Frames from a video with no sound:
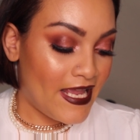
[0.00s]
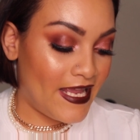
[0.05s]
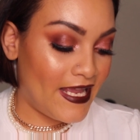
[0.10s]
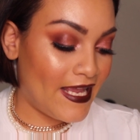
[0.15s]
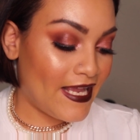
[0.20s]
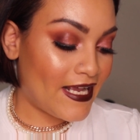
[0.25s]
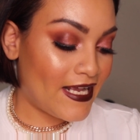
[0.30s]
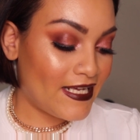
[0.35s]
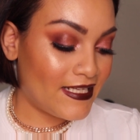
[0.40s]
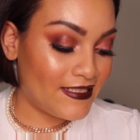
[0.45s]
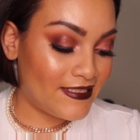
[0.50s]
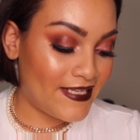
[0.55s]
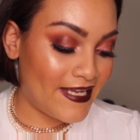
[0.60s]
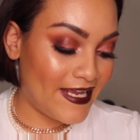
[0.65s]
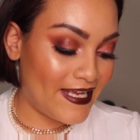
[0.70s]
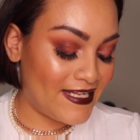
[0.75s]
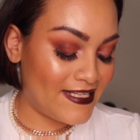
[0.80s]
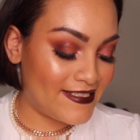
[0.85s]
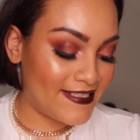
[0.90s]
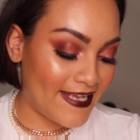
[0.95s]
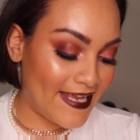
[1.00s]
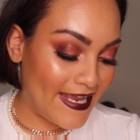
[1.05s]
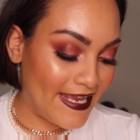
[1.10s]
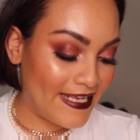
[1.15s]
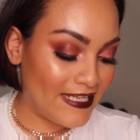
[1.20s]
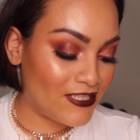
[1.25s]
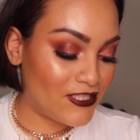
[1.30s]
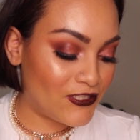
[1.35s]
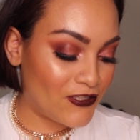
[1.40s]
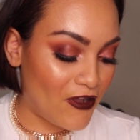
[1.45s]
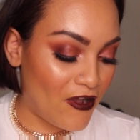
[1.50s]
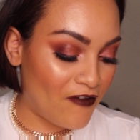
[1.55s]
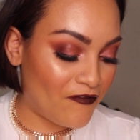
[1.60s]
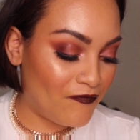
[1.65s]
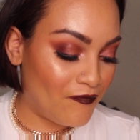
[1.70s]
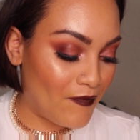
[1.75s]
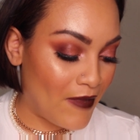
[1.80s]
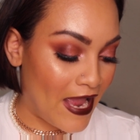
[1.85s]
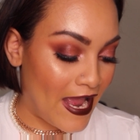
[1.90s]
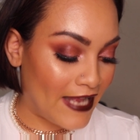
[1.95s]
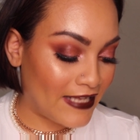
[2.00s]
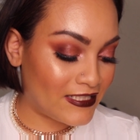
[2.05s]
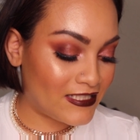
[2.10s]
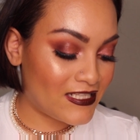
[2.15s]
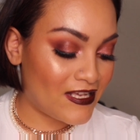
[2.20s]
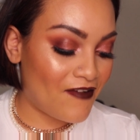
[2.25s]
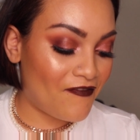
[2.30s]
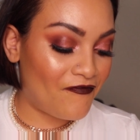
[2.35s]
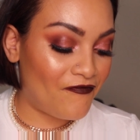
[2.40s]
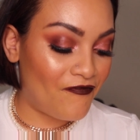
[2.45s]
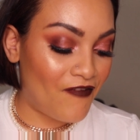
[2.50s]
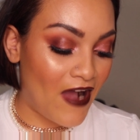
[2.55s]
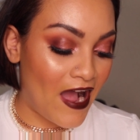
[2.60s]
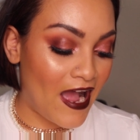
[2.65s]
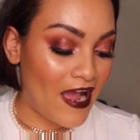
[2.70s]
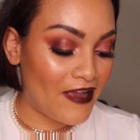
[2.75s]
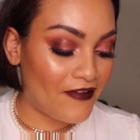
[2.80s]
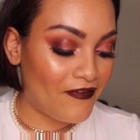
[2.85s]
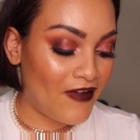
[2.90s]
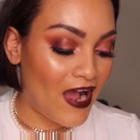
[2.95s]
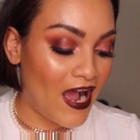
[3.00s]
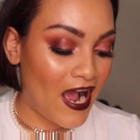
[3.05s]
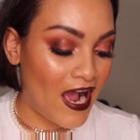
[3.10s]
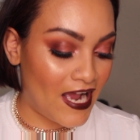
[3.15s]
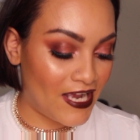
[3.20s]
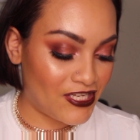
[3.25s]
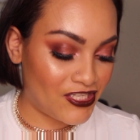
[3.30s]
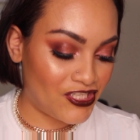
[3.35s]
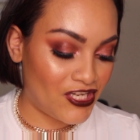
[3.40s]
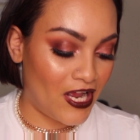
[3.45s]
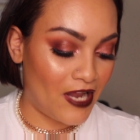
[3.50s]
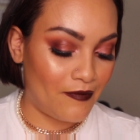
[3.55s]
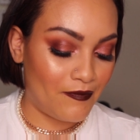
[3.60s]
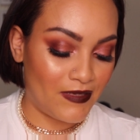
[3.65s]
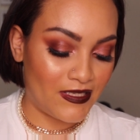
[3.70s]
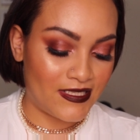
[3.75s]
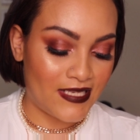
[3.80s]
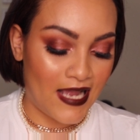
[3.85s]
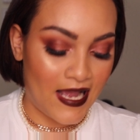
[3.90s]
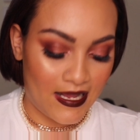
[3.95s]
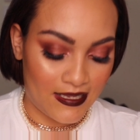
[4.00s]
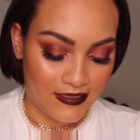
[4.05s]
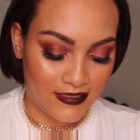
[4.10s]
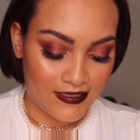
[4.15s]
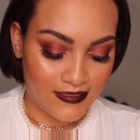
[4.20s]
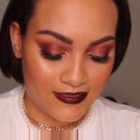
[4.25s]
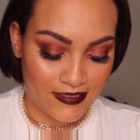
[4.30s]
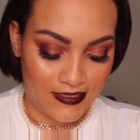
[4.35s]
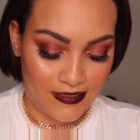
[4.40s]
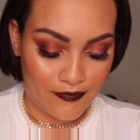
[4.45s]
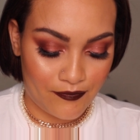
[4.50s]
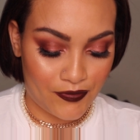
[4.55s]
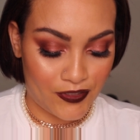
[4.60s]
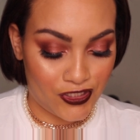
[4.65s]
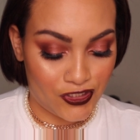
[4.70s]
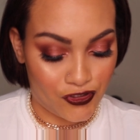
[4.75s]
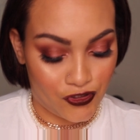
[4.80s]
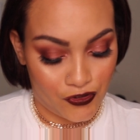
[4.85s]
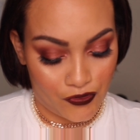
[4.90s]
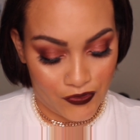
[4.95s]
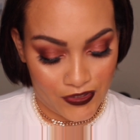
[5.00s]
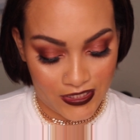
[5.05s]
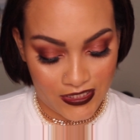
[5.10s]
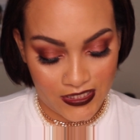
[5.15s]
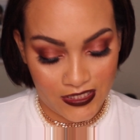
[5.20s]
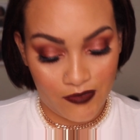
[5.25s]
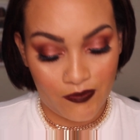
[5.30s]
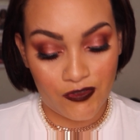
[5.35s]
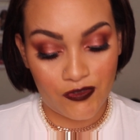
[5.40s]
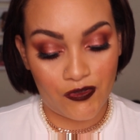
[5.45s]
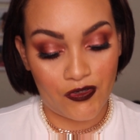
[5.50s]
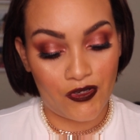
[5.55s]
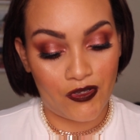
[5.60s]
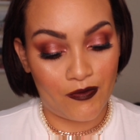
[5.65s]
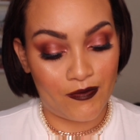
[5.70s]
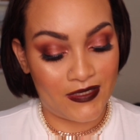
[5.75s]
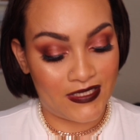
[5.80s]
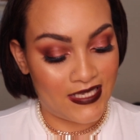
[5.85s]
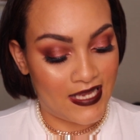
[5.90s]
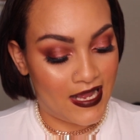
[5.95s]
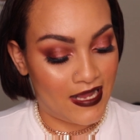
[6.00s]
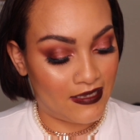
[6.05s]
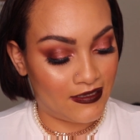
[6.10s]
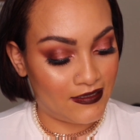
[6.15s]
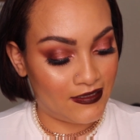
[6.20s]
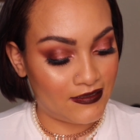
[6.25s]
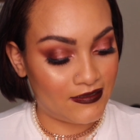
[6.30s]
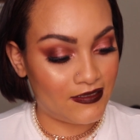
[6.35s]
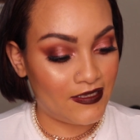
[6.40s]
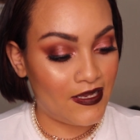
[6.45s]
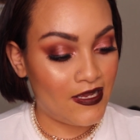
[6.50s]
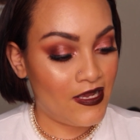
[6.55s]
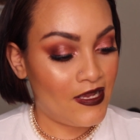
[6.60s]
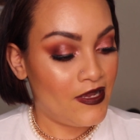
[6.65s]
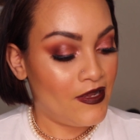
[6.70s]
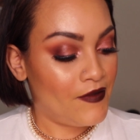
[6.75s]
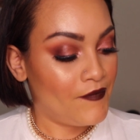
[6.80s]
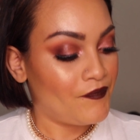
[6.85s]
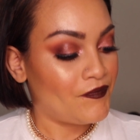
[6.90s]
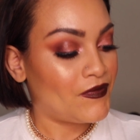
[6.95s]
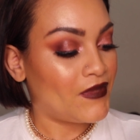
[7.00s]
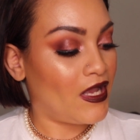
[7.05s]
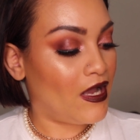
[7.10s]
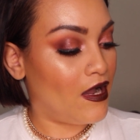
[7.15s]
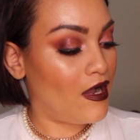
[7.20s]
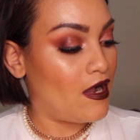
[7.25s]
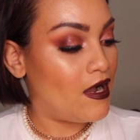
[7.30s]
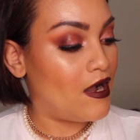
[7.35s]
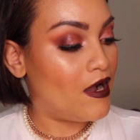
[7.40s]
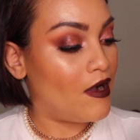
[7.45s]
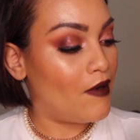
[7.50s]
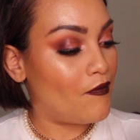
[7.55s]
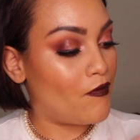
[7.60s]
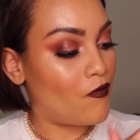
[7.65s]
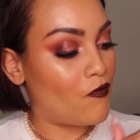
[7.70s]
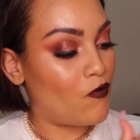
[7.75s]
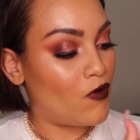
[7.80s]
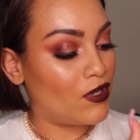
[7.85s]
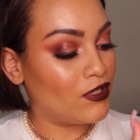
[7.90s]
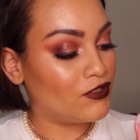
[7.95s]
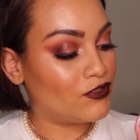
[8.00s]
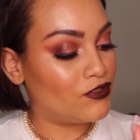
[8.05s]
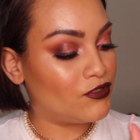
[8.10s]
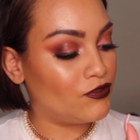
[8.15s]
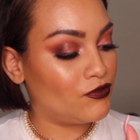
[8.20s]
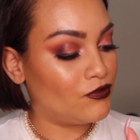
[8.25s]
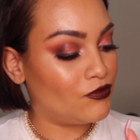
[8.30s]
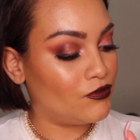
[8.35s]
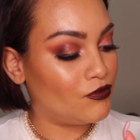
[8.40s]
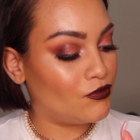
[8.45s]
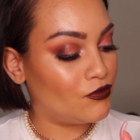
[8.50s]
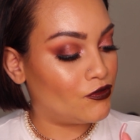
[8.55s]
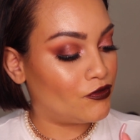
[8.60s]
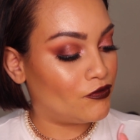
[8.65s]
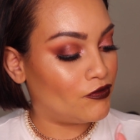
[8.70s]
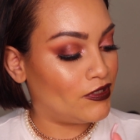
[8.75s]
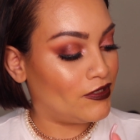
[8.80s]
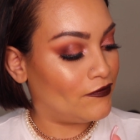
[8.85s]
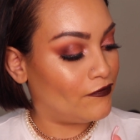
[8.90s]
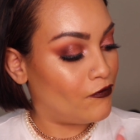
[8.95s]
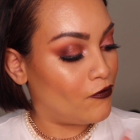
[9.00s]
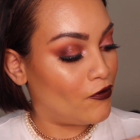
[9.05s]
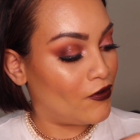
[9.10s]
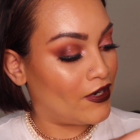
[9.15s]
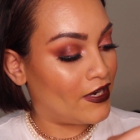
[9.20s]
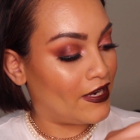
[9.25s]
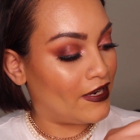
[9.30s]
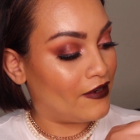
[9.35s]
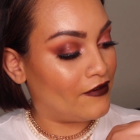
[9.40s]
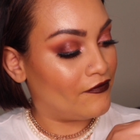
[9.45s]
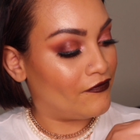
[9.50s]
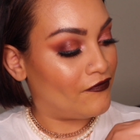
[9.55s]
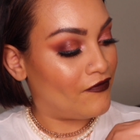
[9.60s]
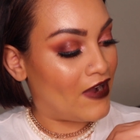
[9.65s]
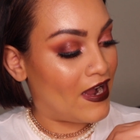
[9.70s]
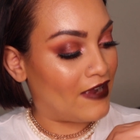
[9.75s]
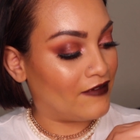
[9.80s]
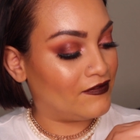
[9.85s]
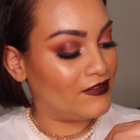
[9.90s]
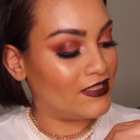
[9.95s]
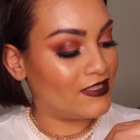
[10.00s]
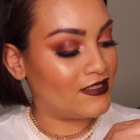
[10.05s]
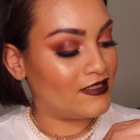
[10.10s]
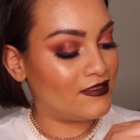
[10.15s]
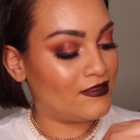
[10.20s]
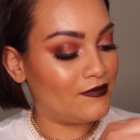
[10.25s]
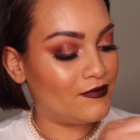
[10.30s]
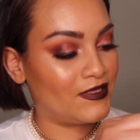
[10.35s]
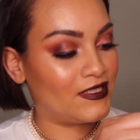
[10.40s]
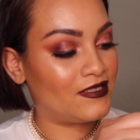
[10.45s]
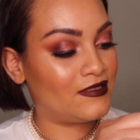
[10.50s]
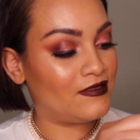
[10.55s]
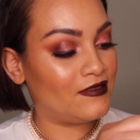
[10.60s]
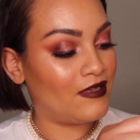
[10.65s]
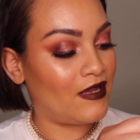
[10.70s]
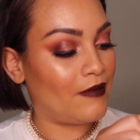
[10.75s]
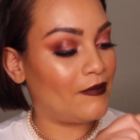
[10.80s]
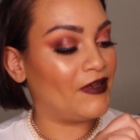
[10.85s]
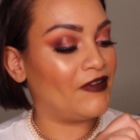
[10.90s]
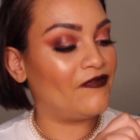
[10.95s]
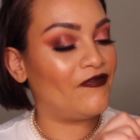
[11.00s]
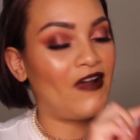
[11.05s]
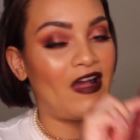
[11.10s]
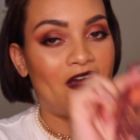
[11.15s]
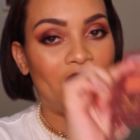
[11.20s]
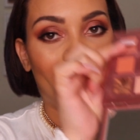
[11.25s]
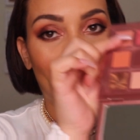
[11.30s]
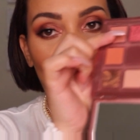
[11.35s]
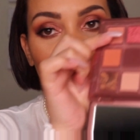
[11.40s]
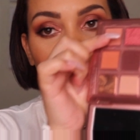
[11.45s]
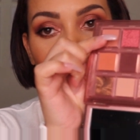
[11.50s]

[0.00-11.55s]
It contains 8 soft mattes, 5 high shine metallics, and I'm pretty sure you can see which one of the metallics um, one, two, three, four, and five. This is a, I mean five.